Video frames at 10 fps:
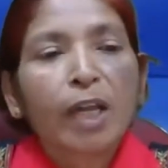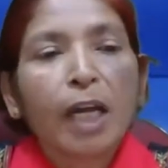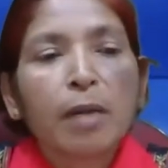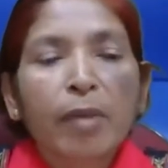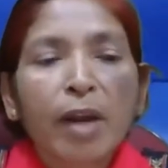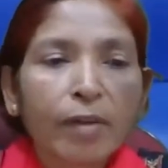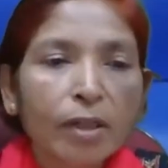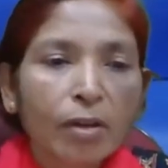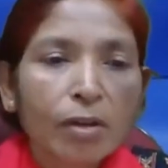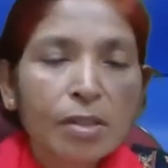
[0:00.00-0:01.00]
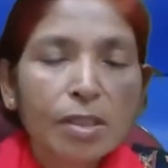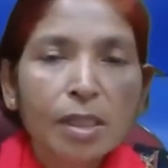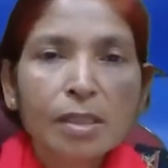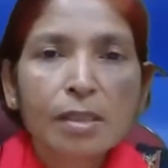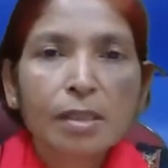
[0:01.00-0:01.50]
and private cost
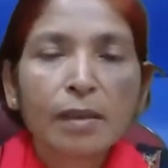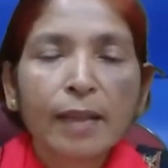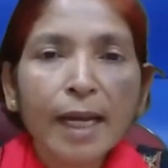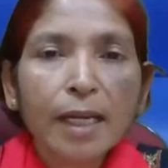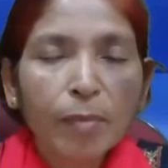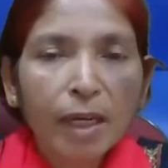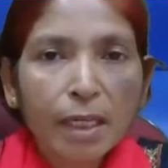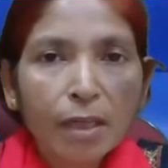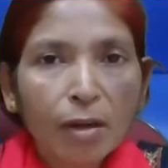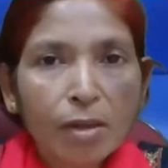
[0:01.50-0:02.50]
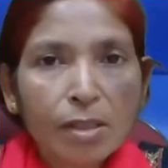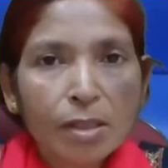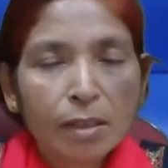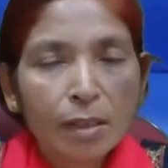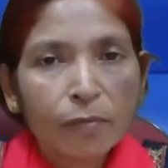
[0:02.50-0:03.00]
is that money
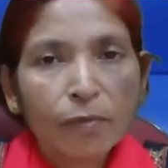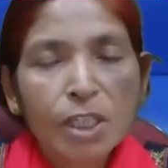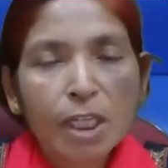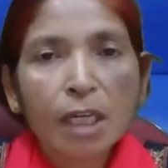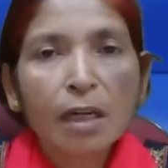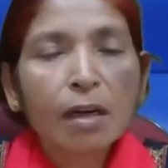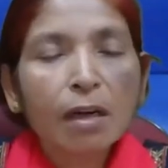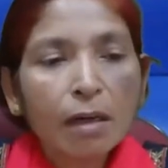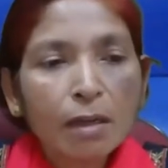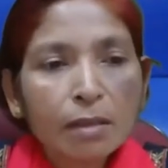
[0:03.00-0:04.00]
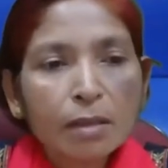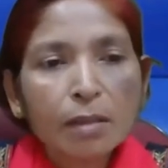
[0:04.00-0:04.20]
cost which incurred